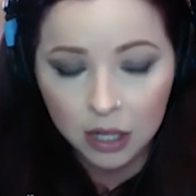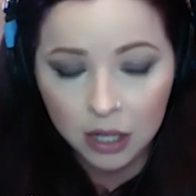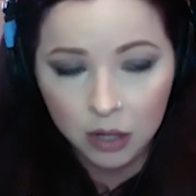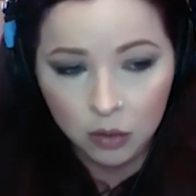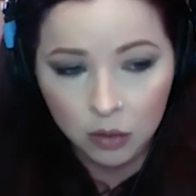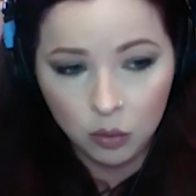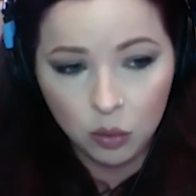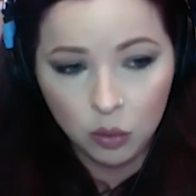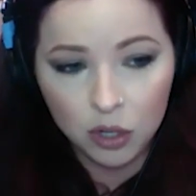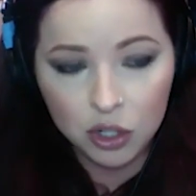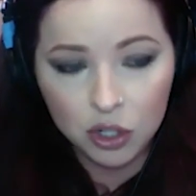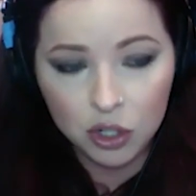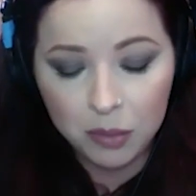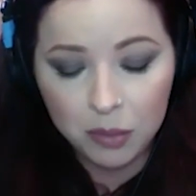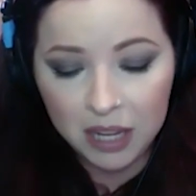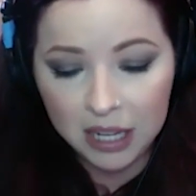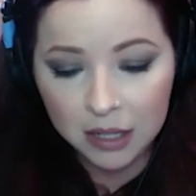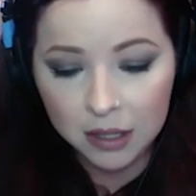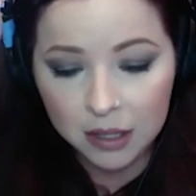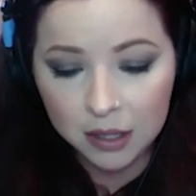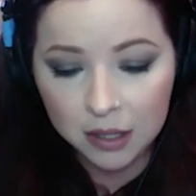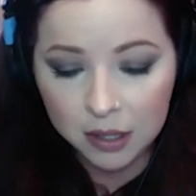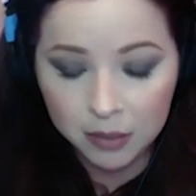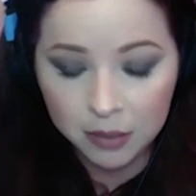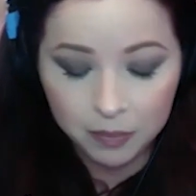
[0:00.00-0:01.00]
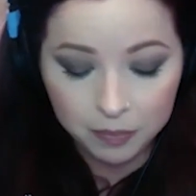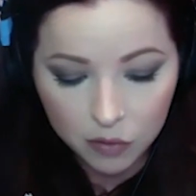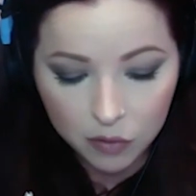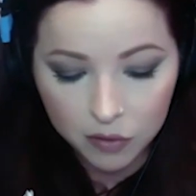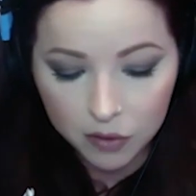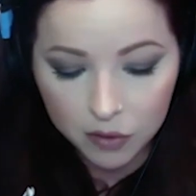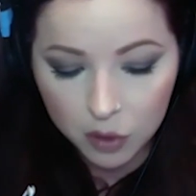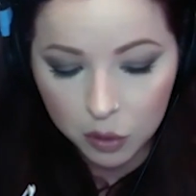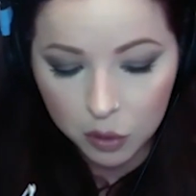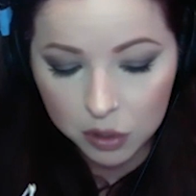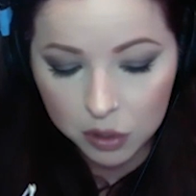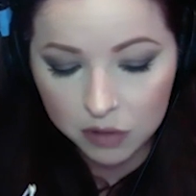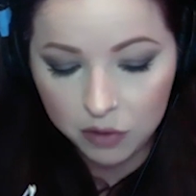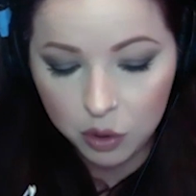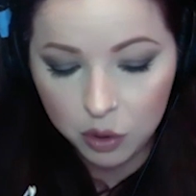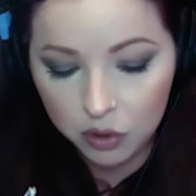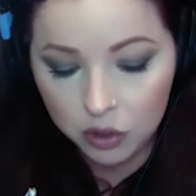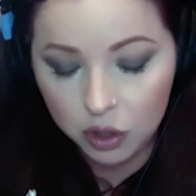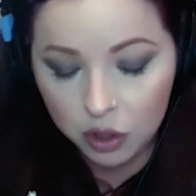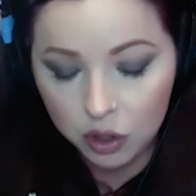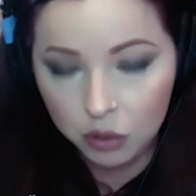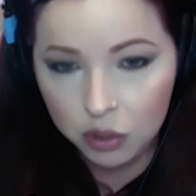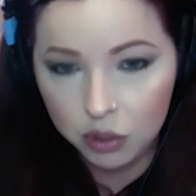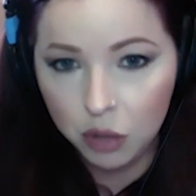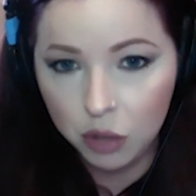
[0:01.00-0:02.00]
which means, those of you
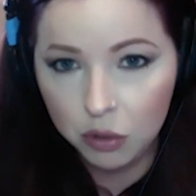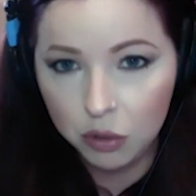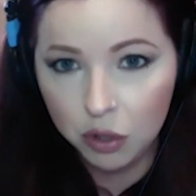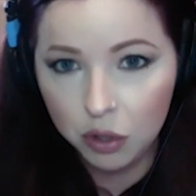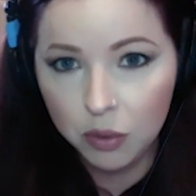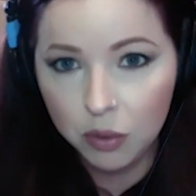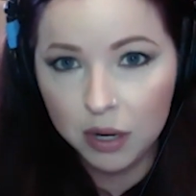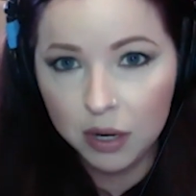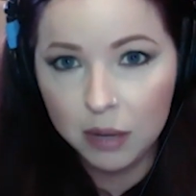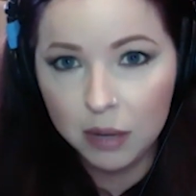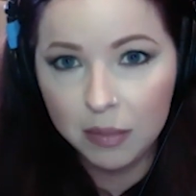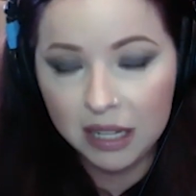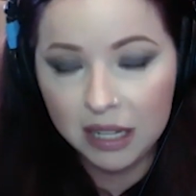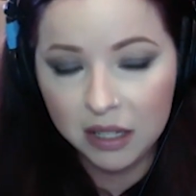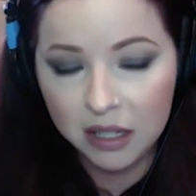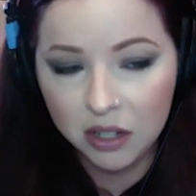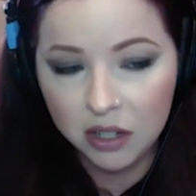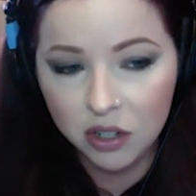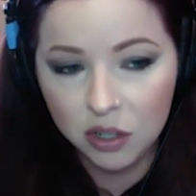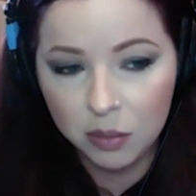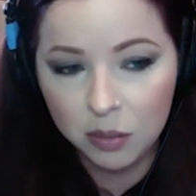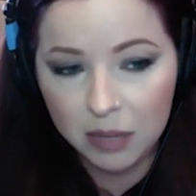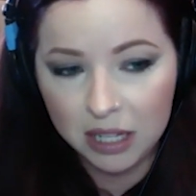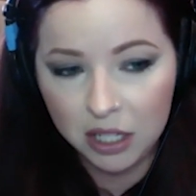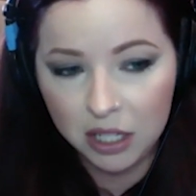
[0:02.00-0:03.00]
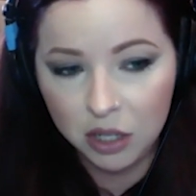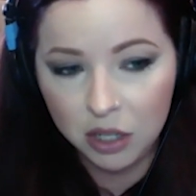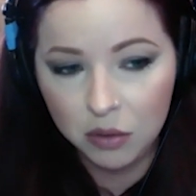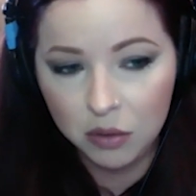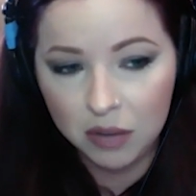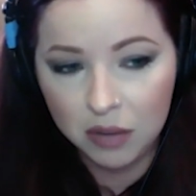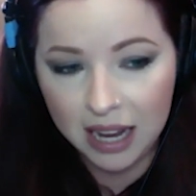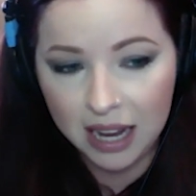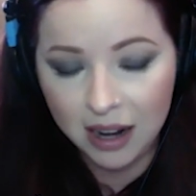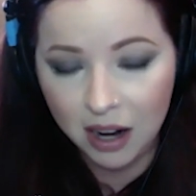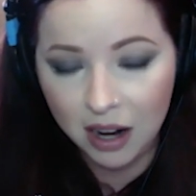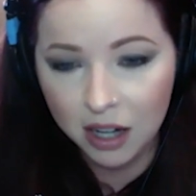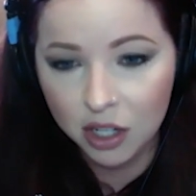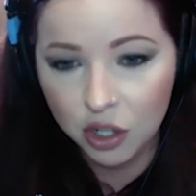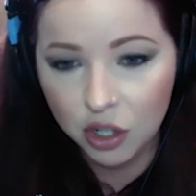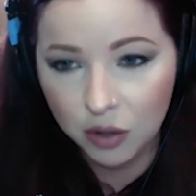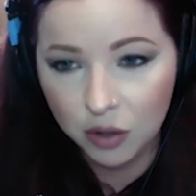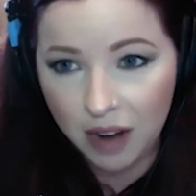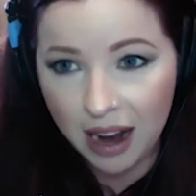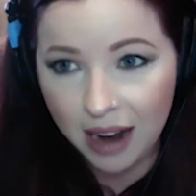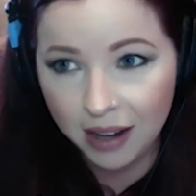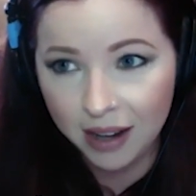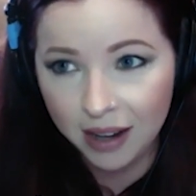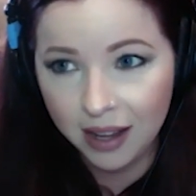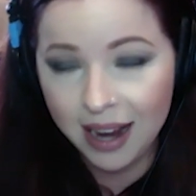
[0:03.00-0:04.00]
who don't know what it means, it just means you cannot
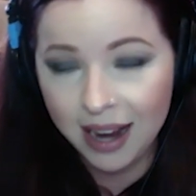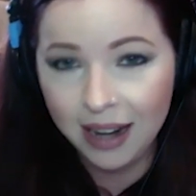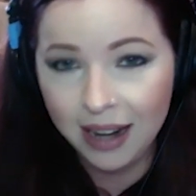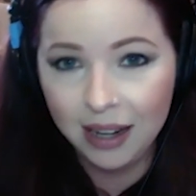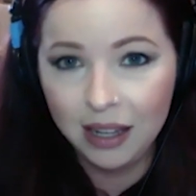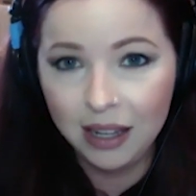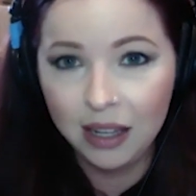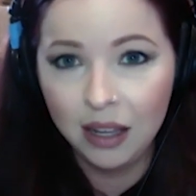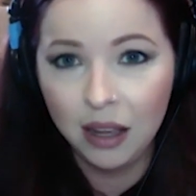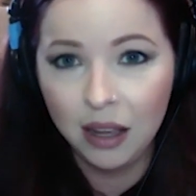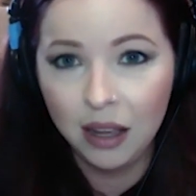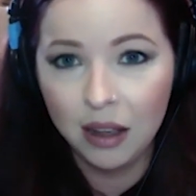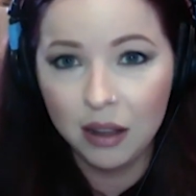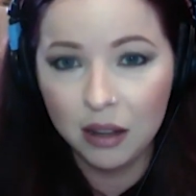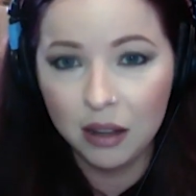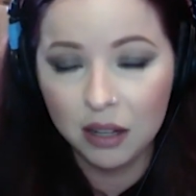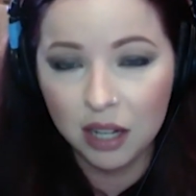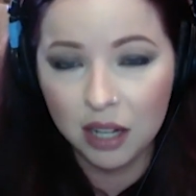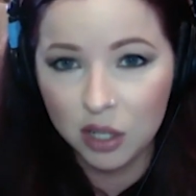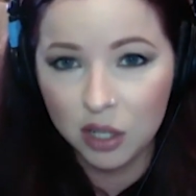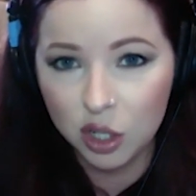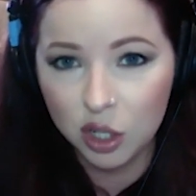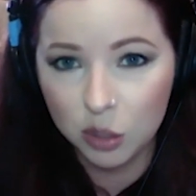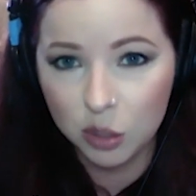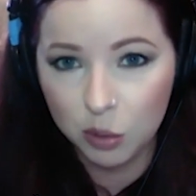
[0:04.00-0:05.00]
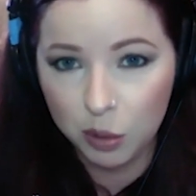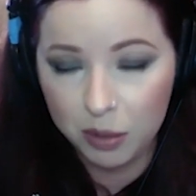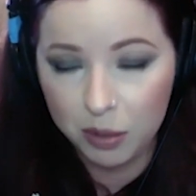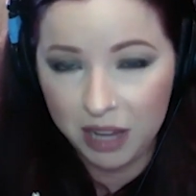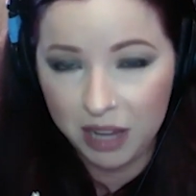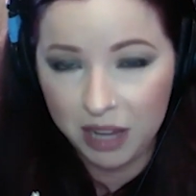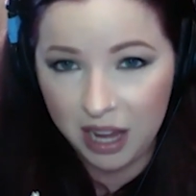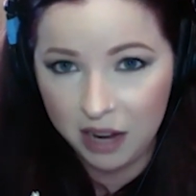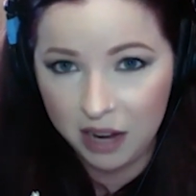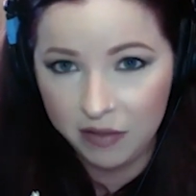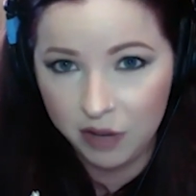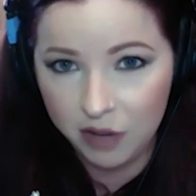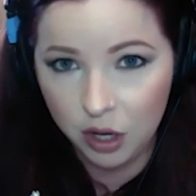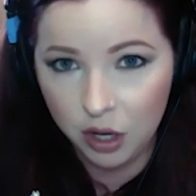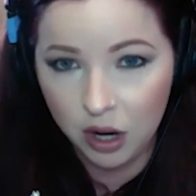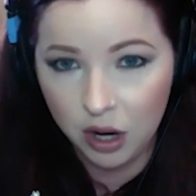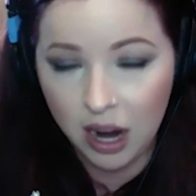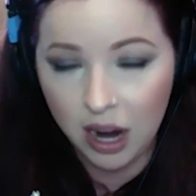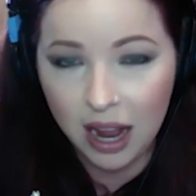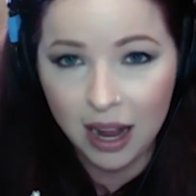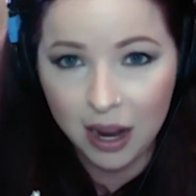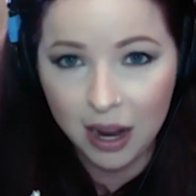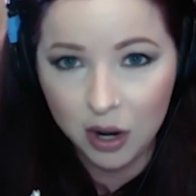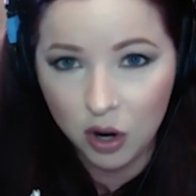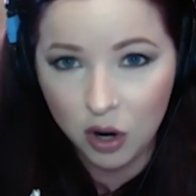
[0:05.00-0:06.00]
track any customer behavior
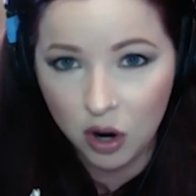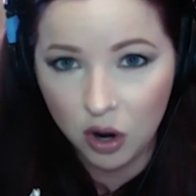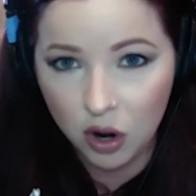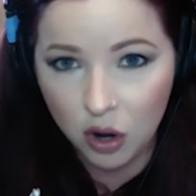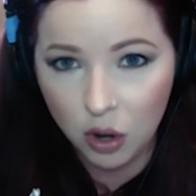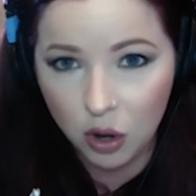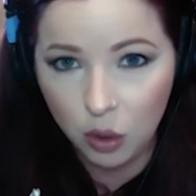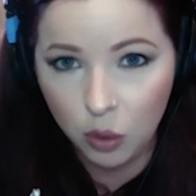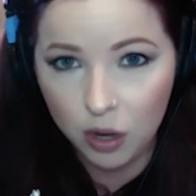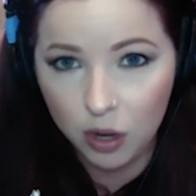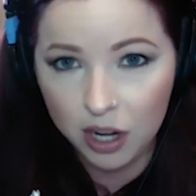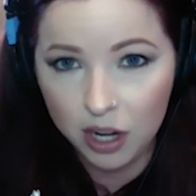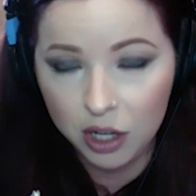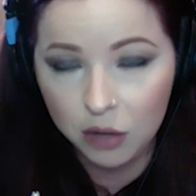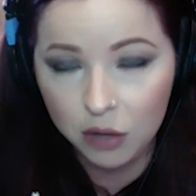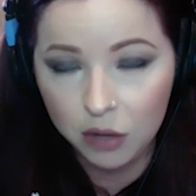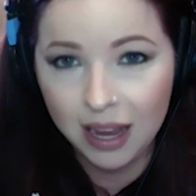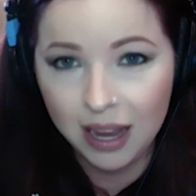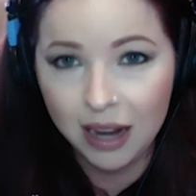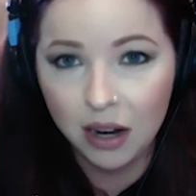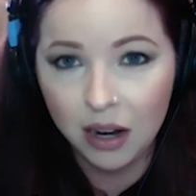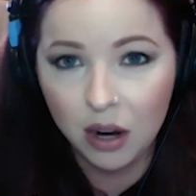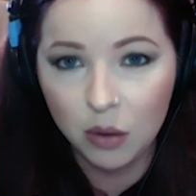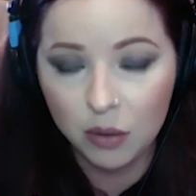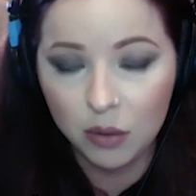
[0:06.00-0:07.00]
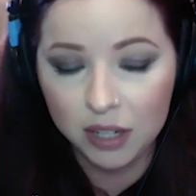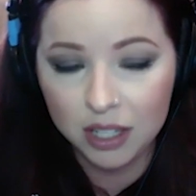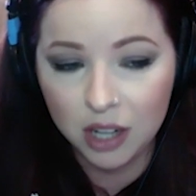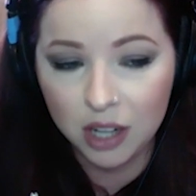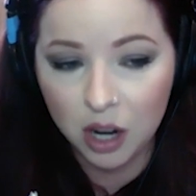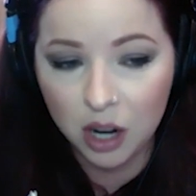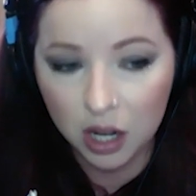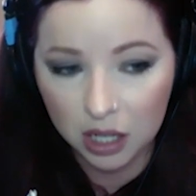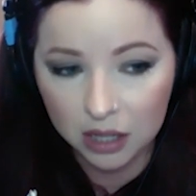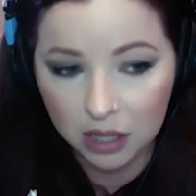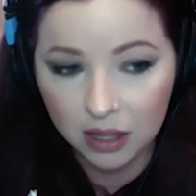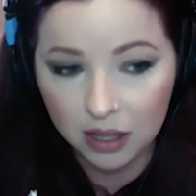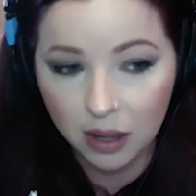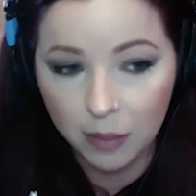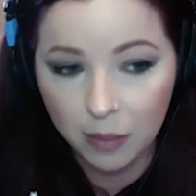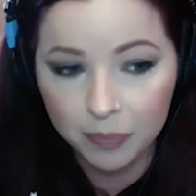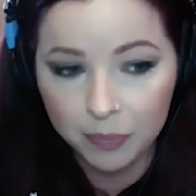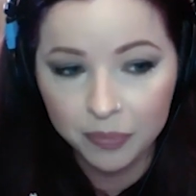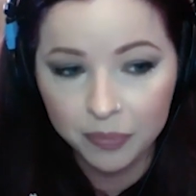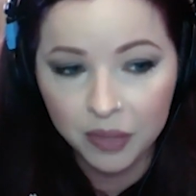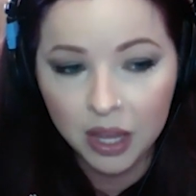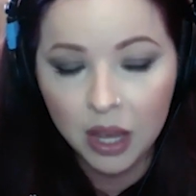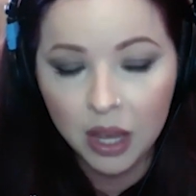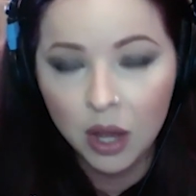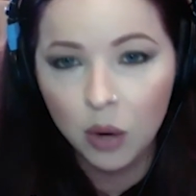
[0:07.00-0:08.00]
at all, and you cannot retarget them,
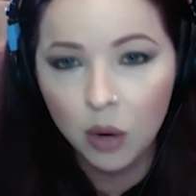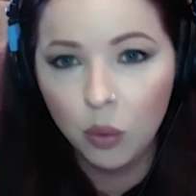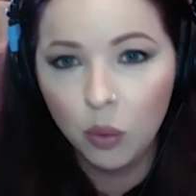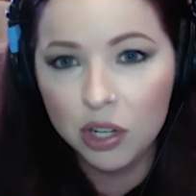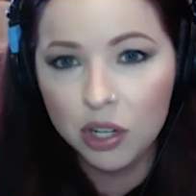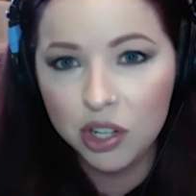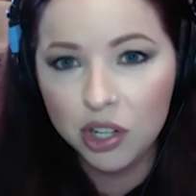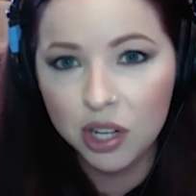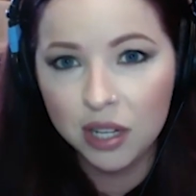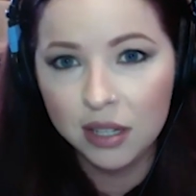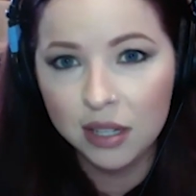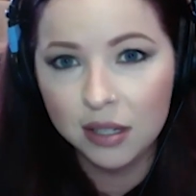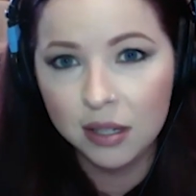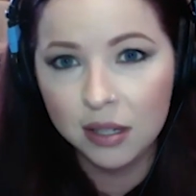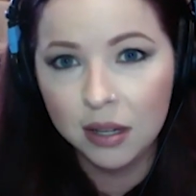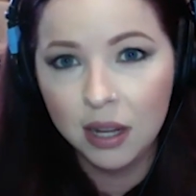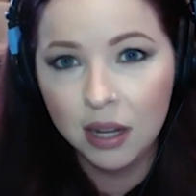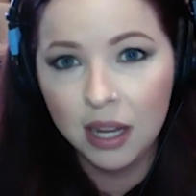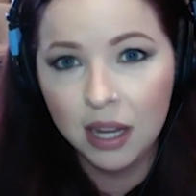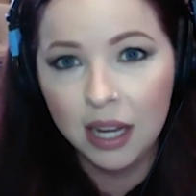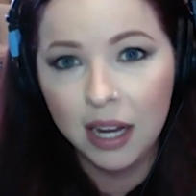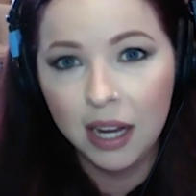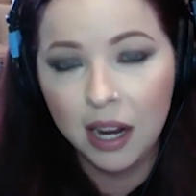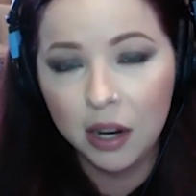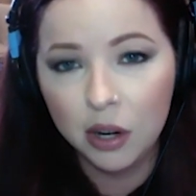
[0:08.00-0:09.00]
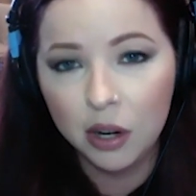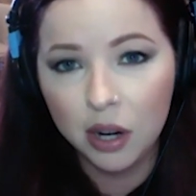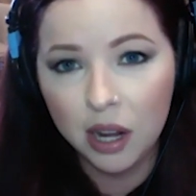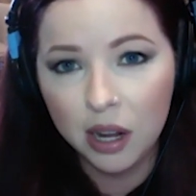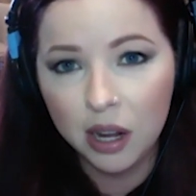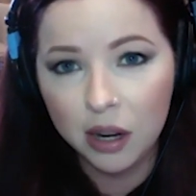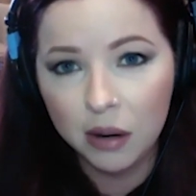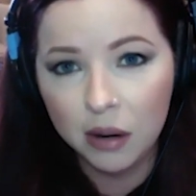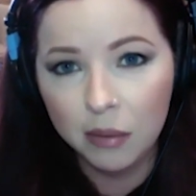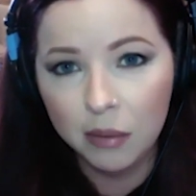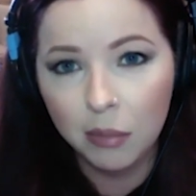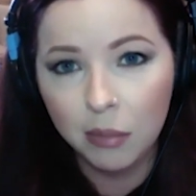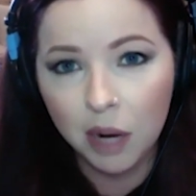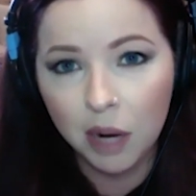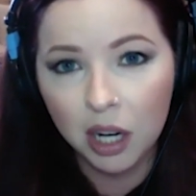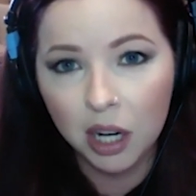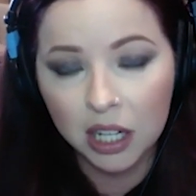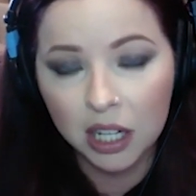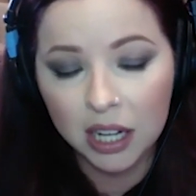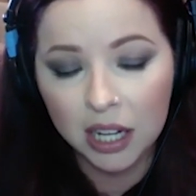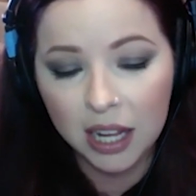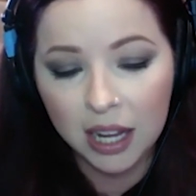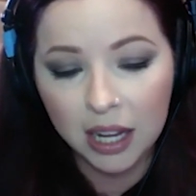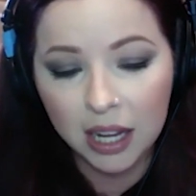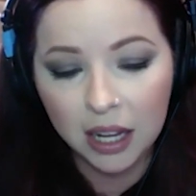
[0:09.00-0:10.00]
which is internet
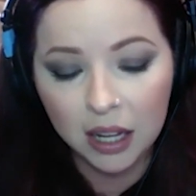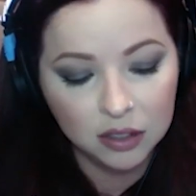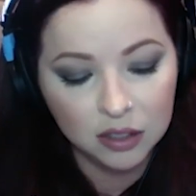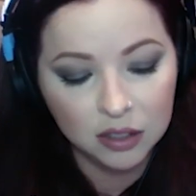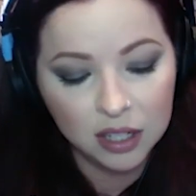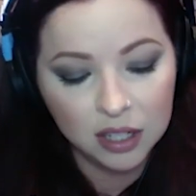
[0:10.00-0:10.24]
marketing.